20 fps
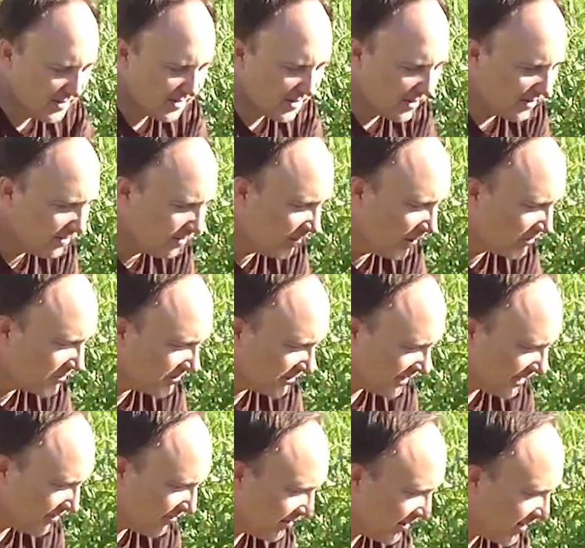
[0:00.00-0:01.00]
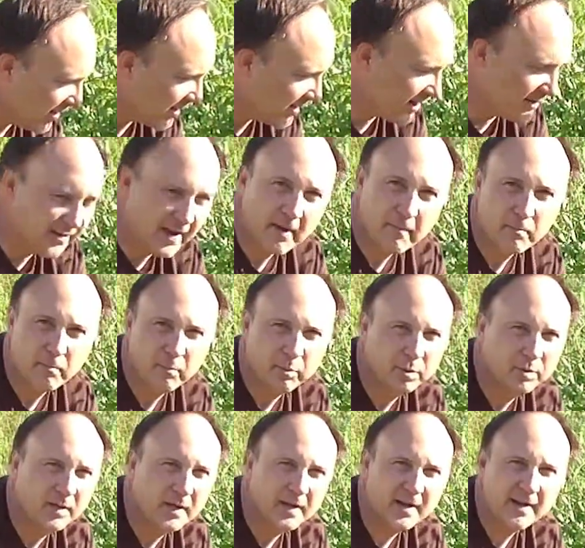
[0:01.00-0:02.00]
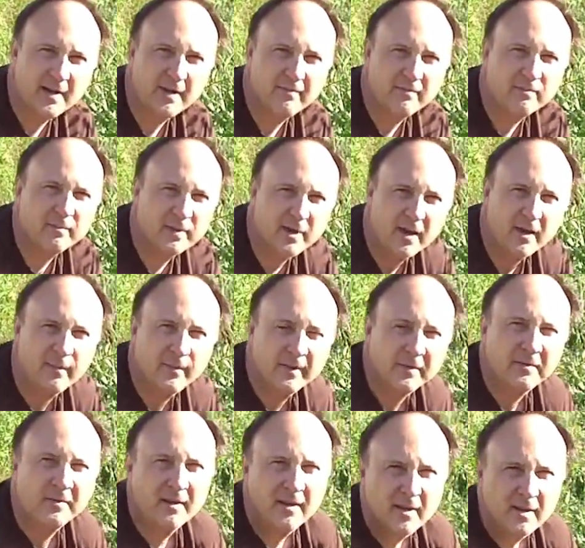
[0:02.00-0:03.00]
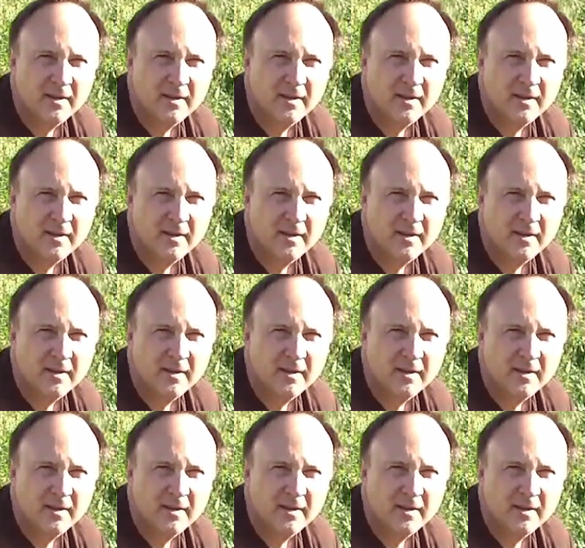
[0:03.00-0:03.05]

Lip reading: They're mostly green. I've got plenty of them coming,